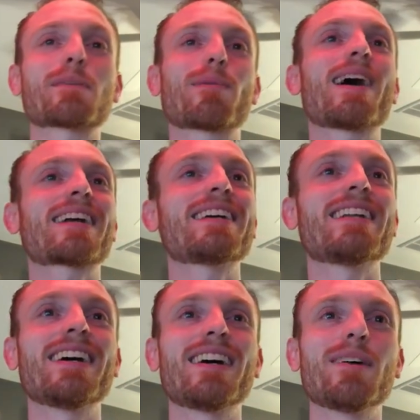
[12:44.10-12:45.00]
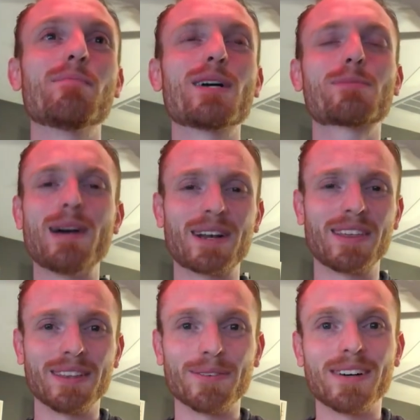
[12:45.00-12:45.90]
bracket, much better
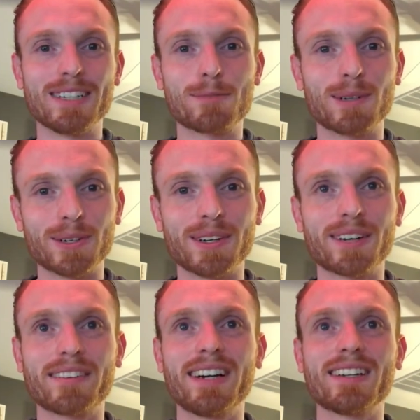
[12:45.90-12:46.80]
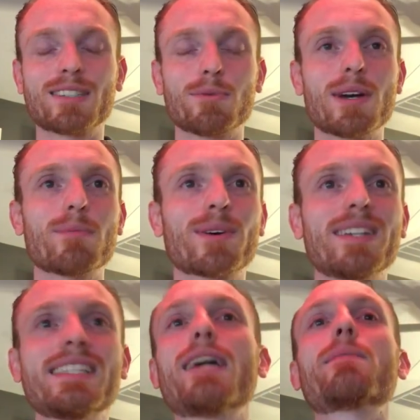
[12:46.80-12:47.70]
than the one that's been going around. It's way more
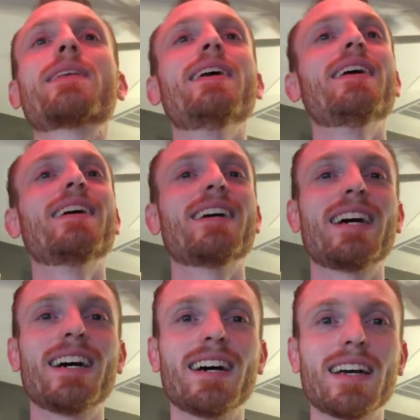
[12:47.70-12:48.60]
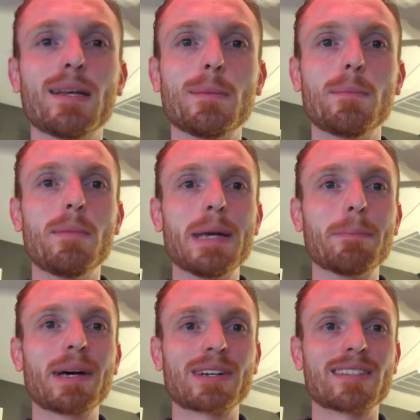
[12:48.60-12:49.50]
in-depth and
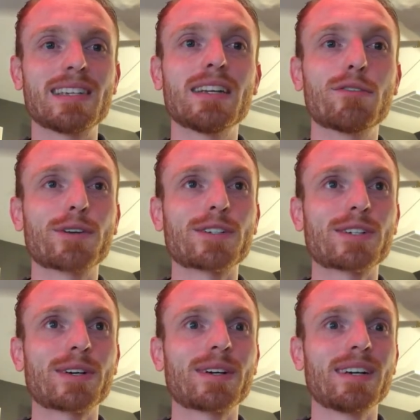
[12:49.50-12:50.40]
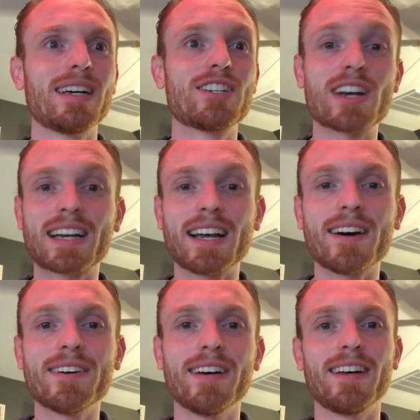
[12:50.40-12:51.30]
better seated for sure. Check it
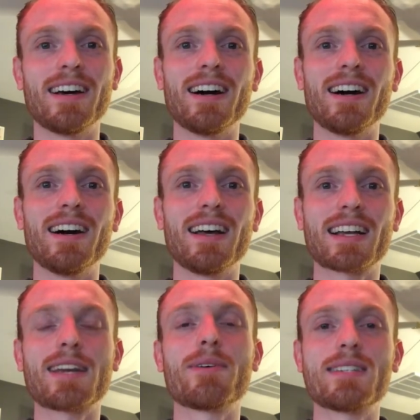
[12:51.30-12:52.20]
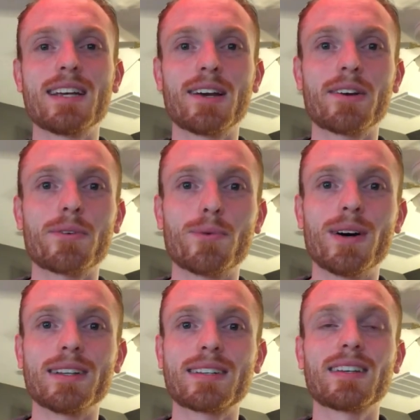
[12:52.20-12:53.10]
out, and I can't wait to hear
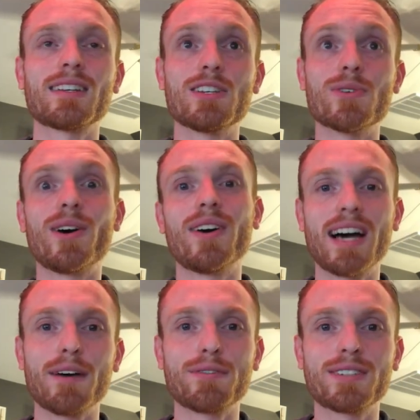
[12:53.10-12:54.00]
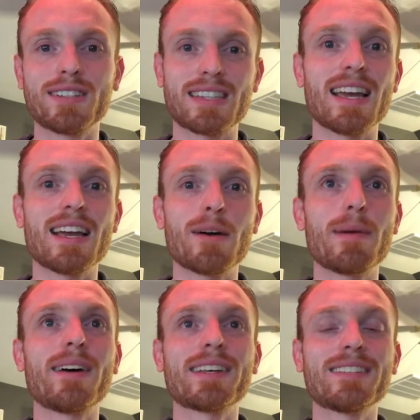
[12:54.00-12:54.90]
what you all have to say
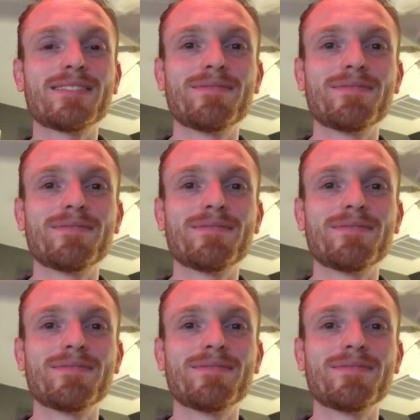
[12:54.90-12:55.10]
about it.